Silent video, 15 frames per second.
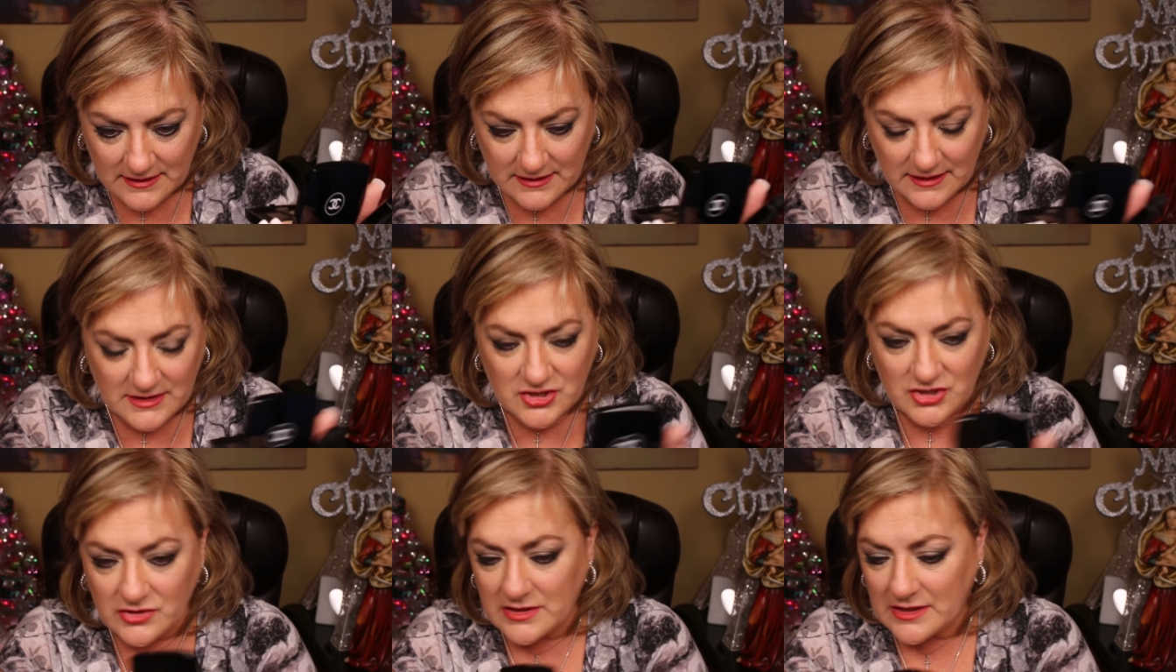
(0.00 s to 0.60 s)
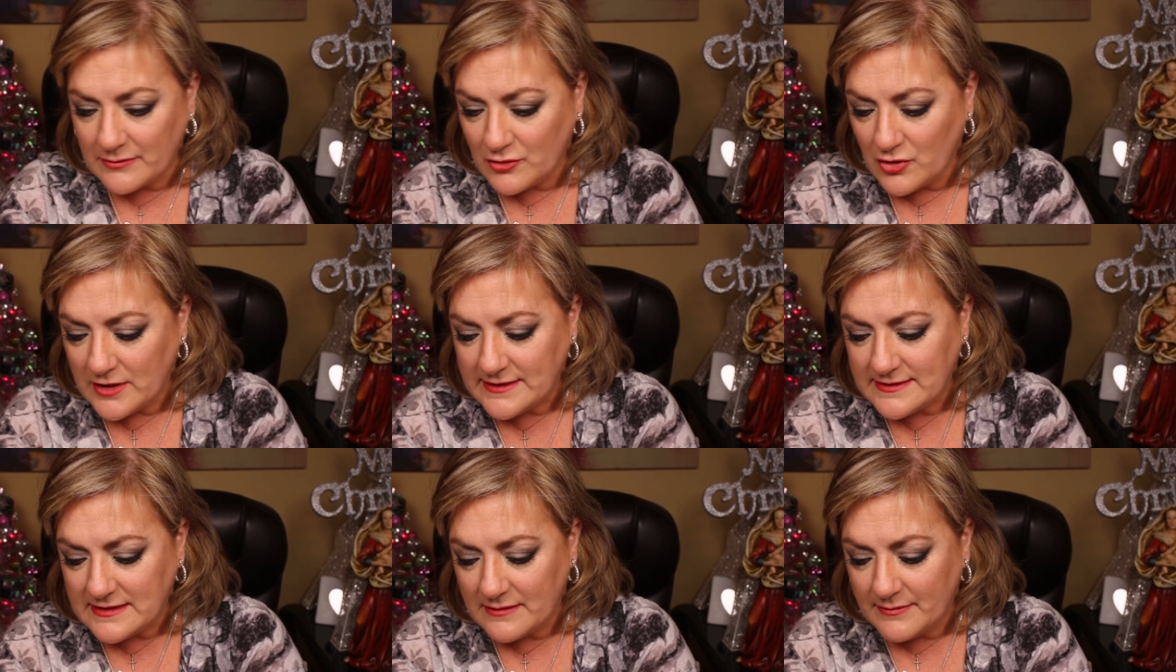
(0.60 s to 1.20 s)
Not sure that I'm
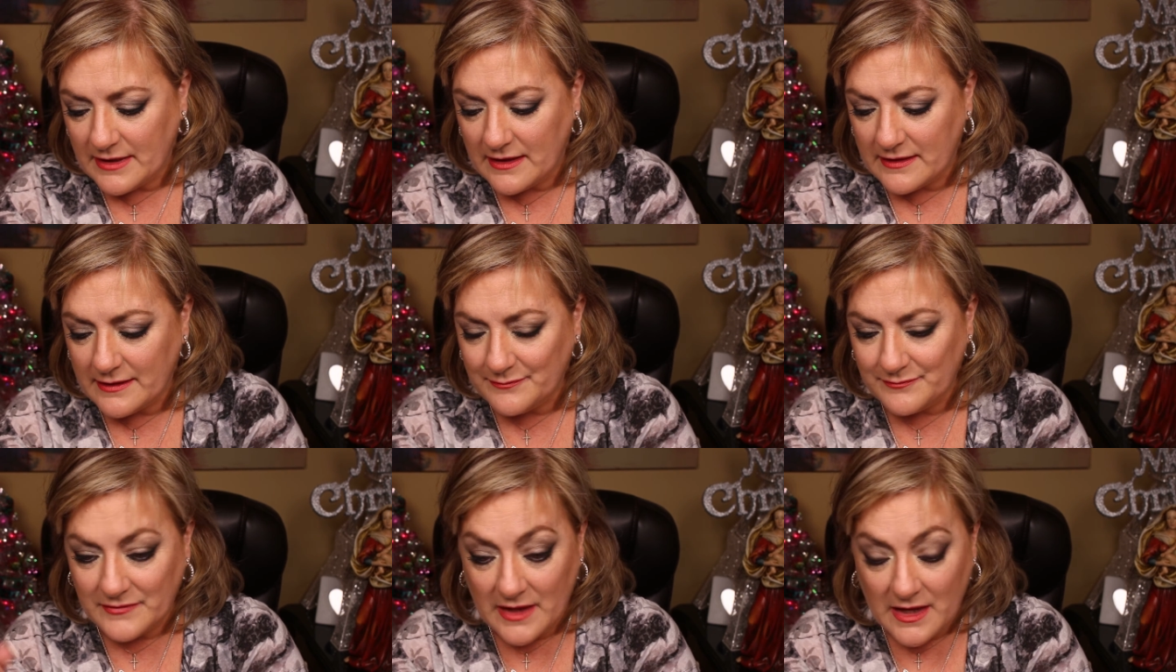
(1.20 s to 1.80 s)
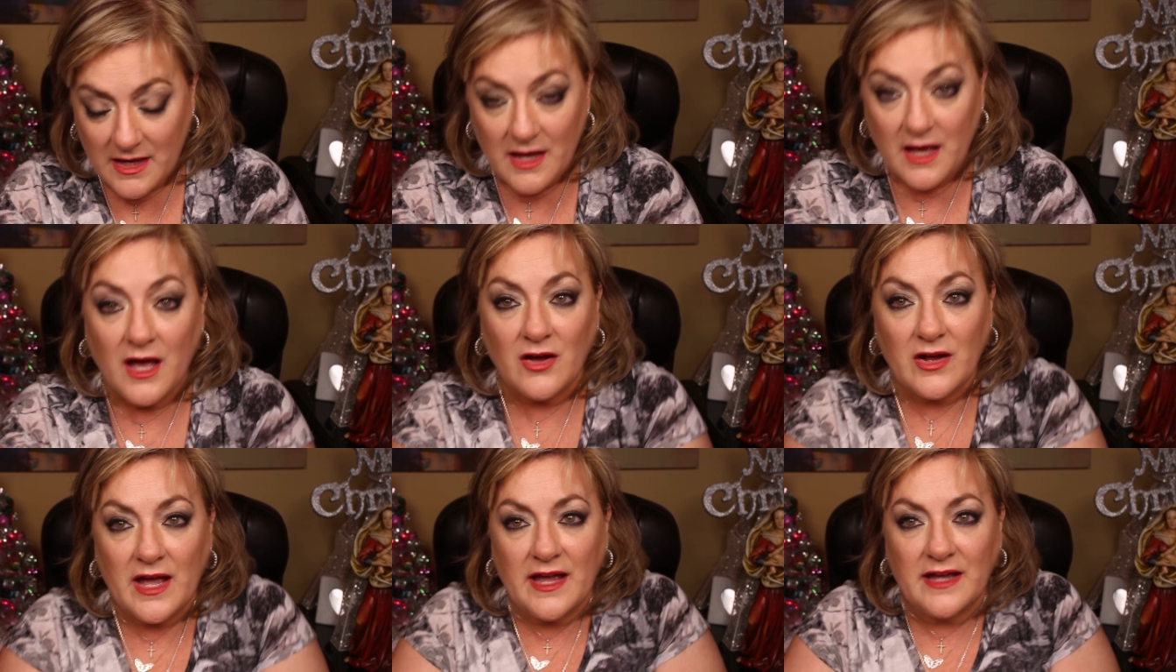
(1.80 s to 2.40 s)
crazy about it.
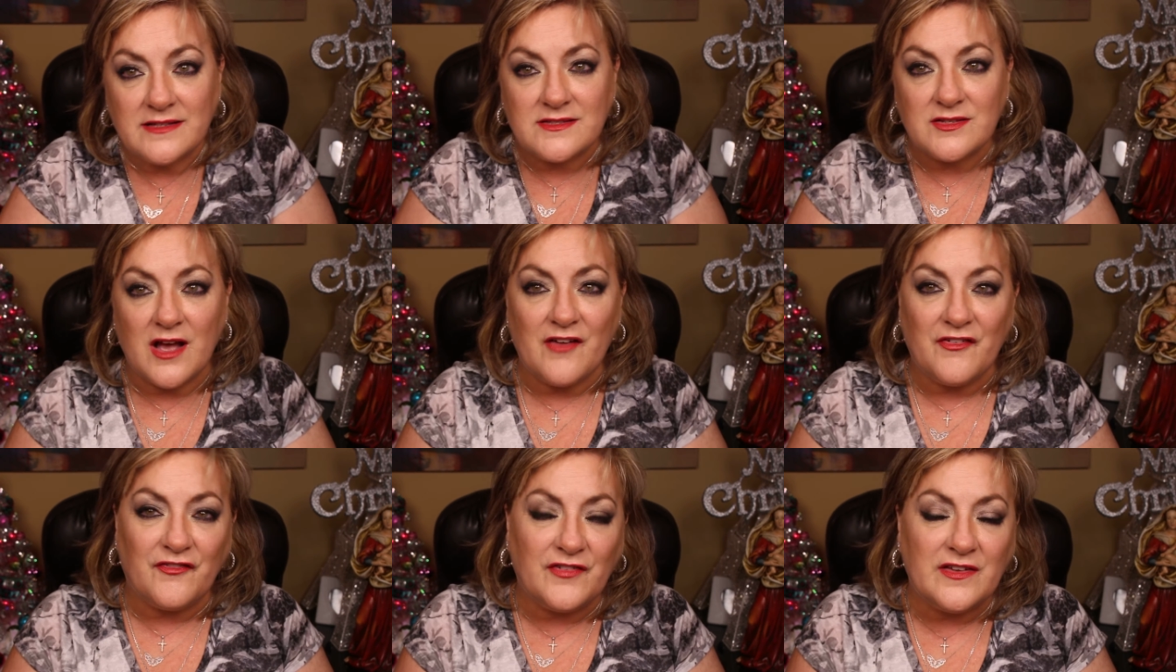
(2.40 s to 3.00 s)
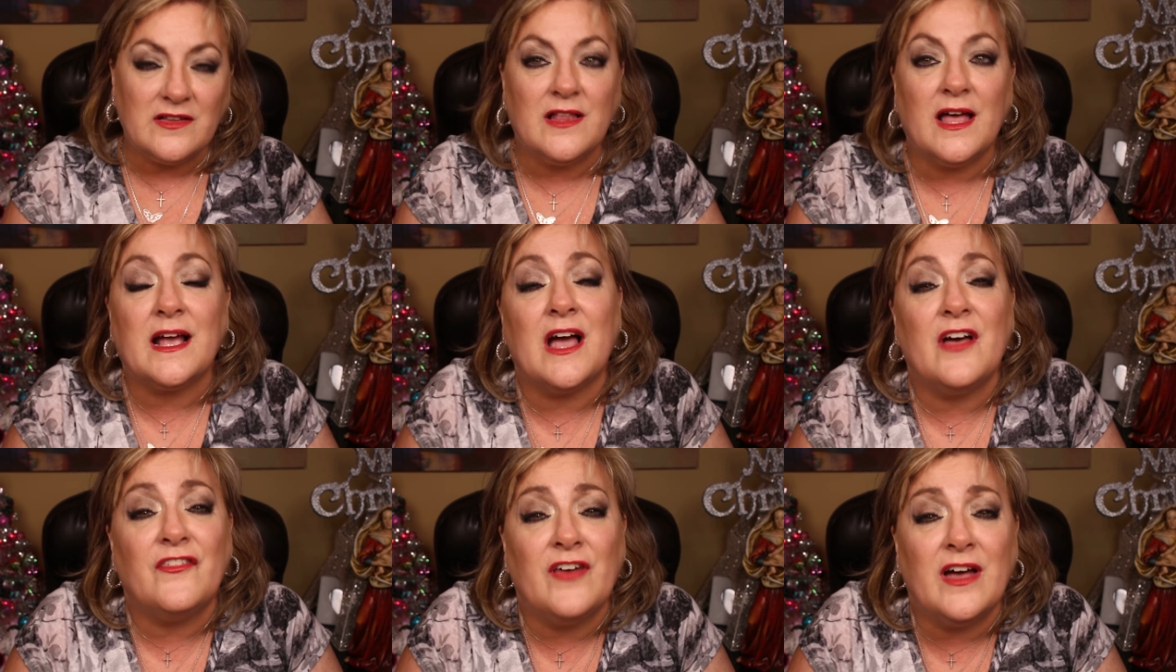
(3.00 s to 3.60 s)
Okay, so I feel like
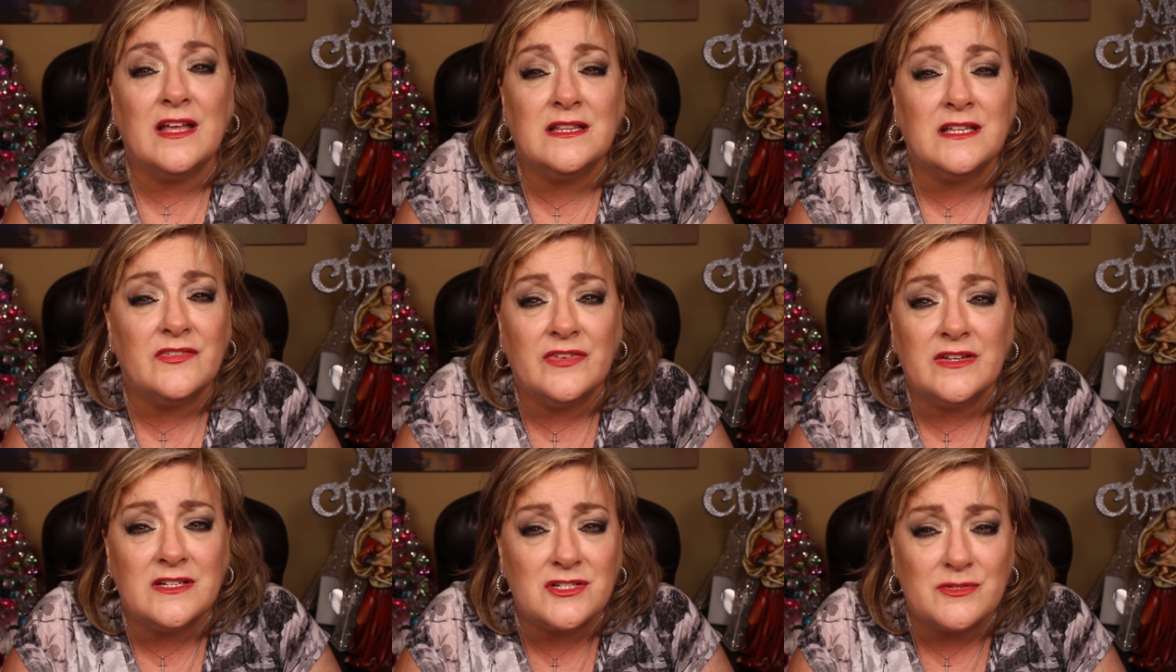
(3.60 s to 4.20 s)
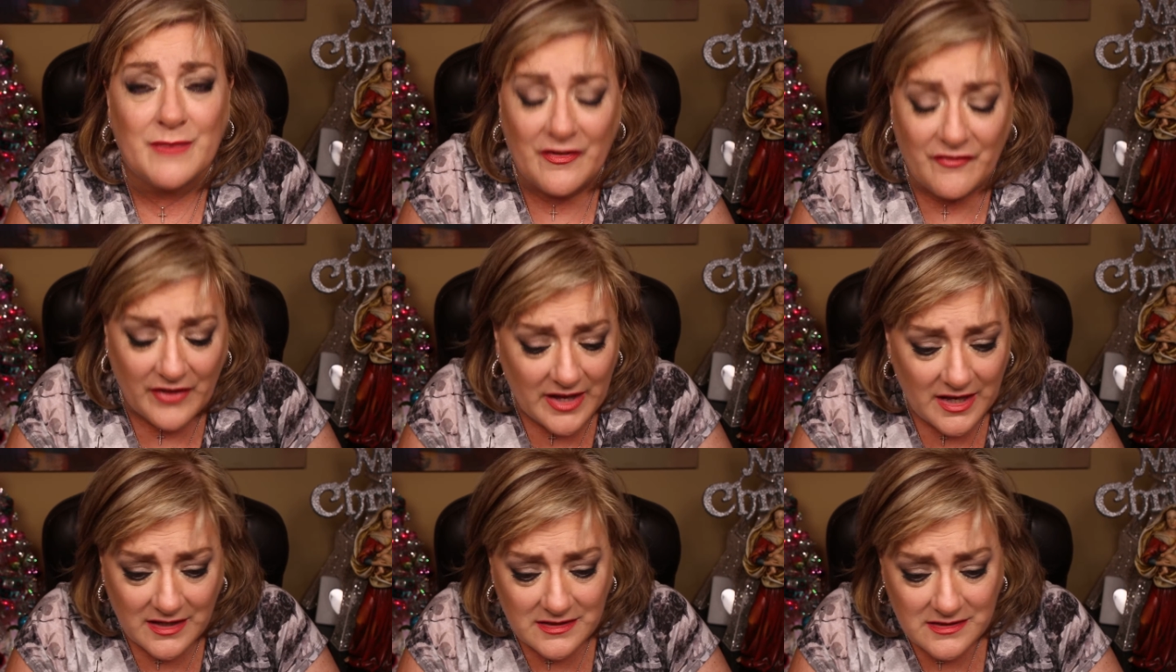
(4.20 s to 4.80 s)
I finally finished my
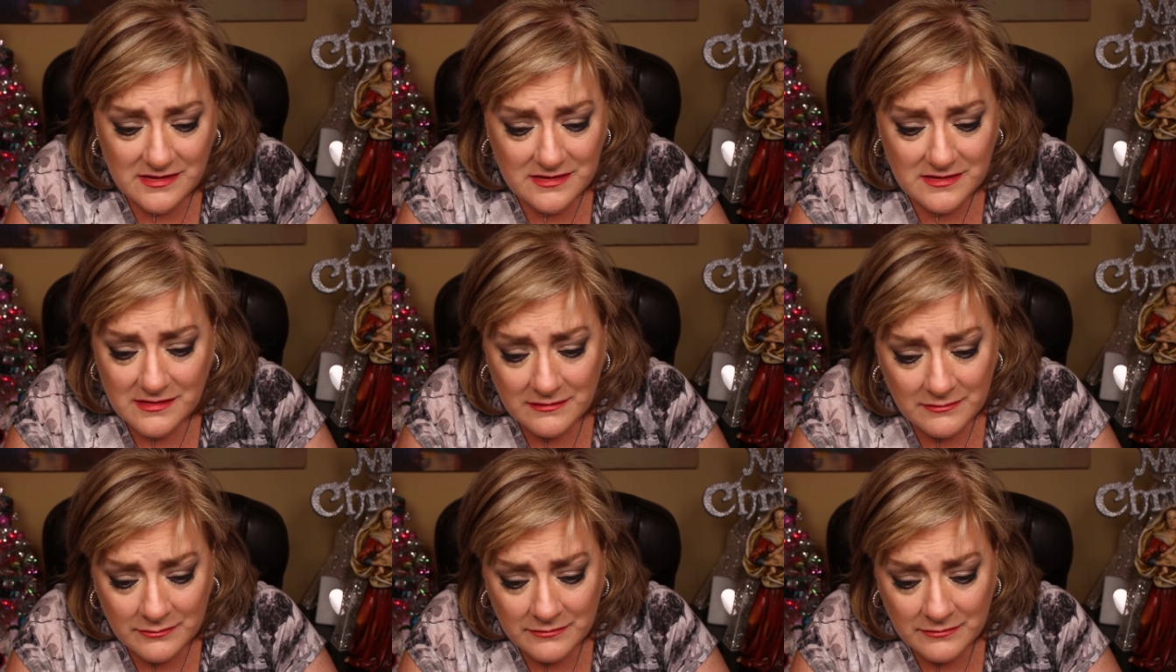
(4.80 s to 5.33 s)
face.